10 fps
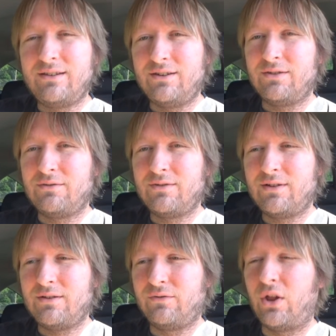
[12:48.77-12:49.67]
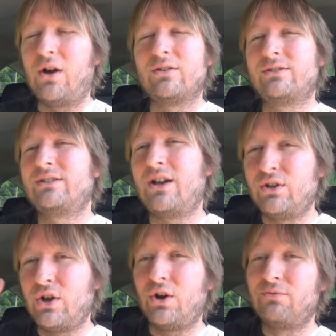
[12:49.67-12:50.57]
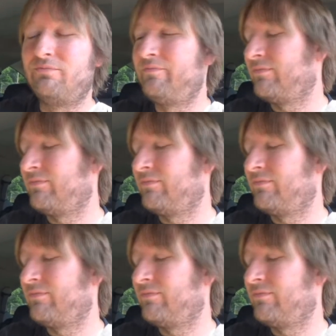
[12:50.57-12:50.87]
you know, vlogs ago.